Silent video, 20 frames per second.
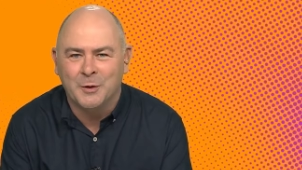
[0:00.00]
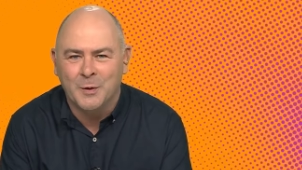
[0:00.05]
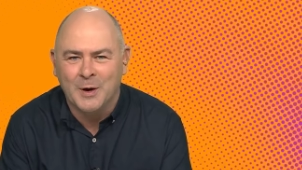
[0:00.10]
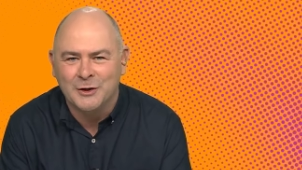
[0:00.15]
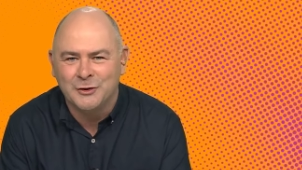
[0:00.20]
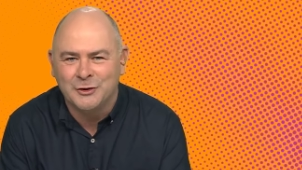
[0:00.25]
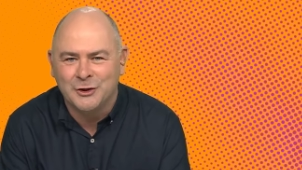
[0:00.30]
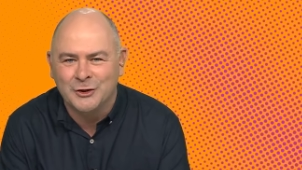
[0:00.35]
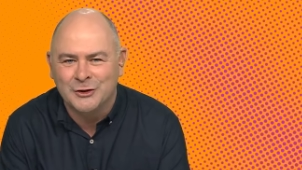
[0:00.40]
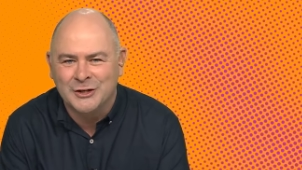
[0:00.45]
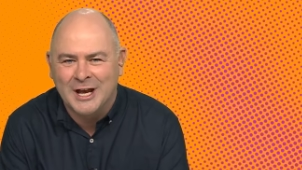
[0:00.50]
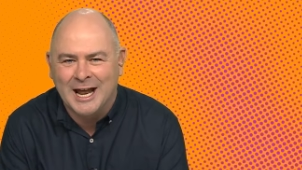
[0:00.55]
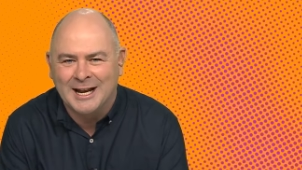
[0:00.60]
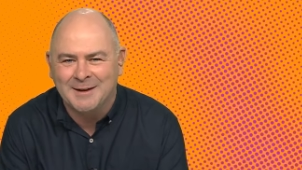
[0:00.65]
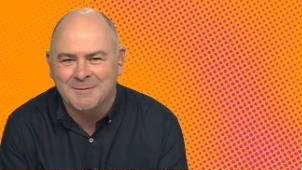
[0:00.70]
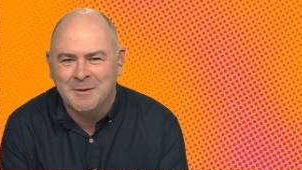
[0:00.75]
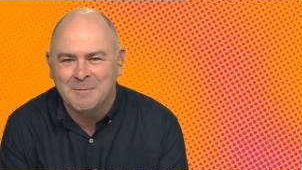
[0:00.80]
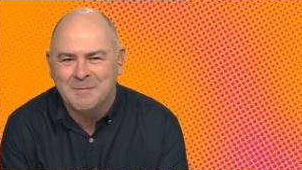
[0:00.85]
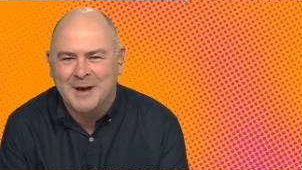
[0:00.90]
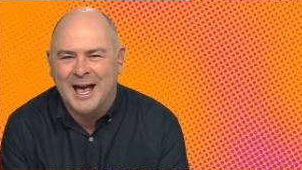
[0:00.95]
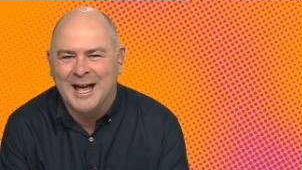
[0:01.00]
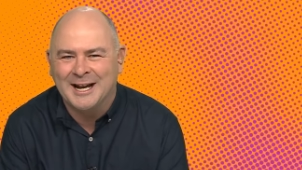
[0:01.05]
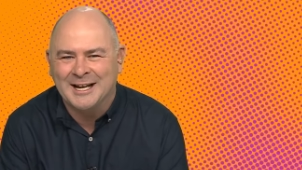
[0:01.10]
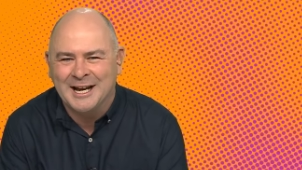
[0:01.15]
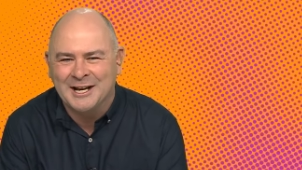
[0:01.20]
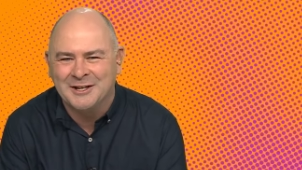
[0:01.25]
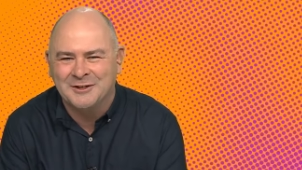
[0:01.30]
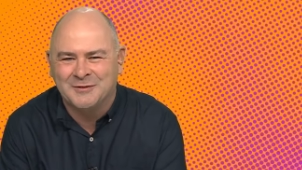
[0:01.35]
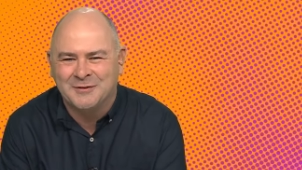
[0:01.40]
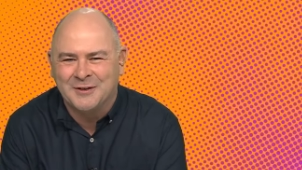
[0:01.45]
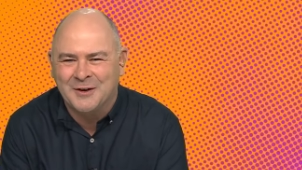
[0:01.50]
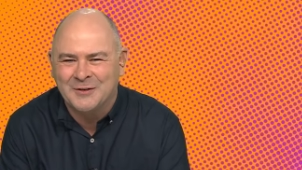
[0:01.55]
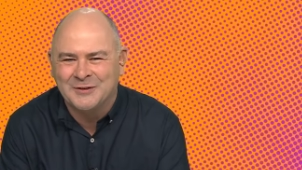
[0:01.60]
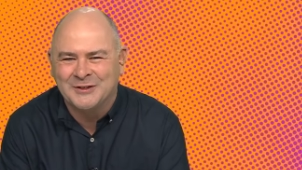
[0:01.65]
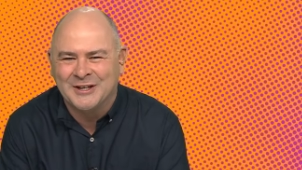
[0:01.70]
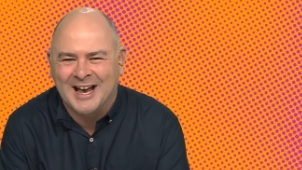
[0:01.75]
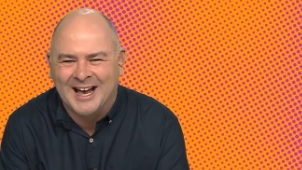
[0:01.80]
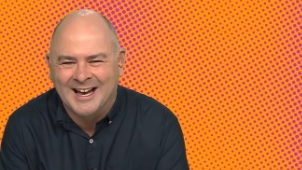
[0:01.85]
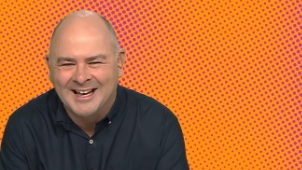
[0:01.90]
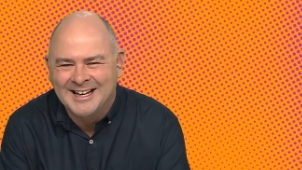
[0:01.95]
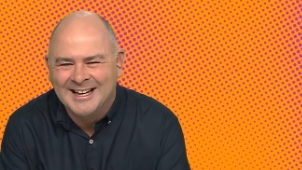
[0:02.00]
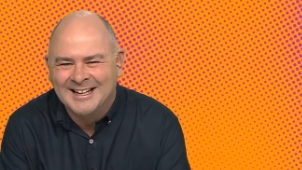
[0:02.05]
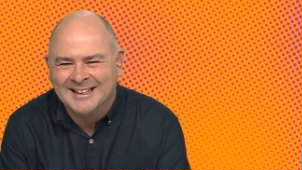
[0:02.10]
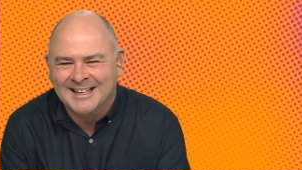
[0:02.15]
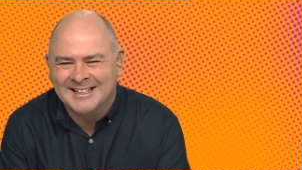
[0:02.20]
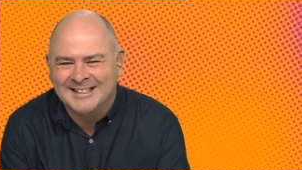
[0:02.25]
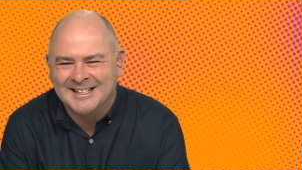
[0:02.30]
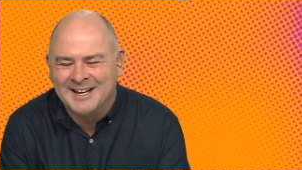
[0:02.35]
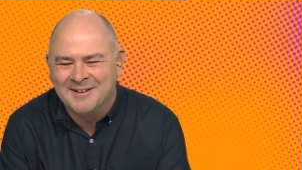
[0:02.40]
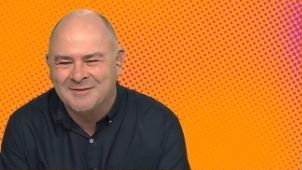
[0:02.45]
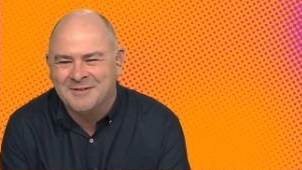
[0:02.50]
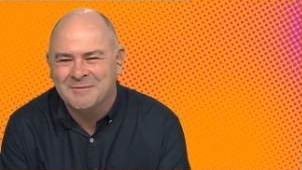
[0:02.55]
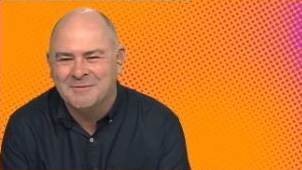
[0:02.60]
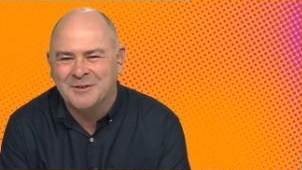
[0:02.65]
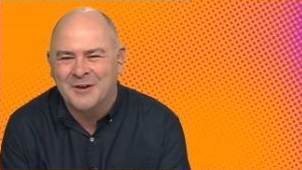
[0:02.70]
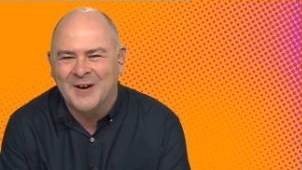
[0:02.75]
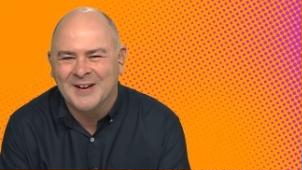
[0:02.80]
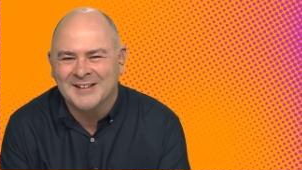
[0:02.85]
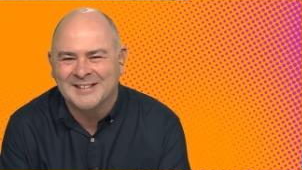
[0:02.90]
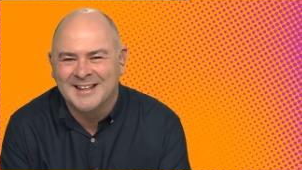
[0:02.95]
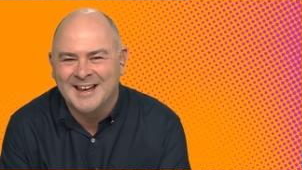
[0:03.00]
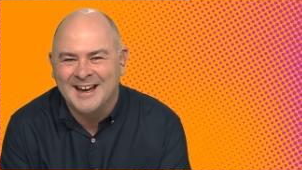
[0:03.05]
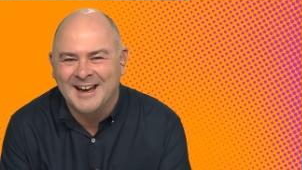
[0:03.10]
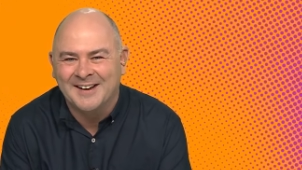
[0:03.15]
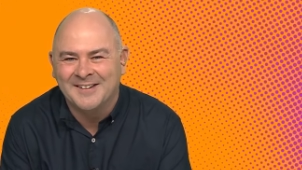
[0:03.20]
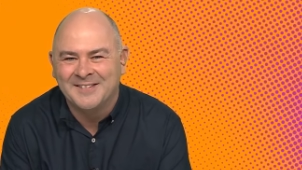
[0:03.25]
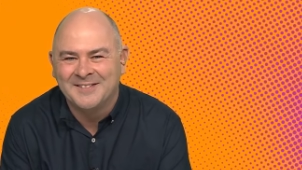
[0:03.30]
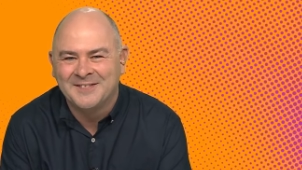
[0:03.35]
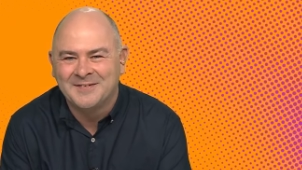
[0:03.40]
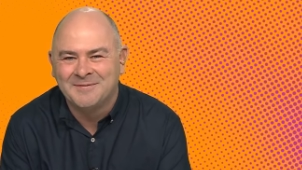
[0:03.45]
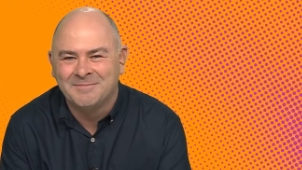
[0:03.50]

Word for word: questions at him about his future. Let's hear from Bryce now.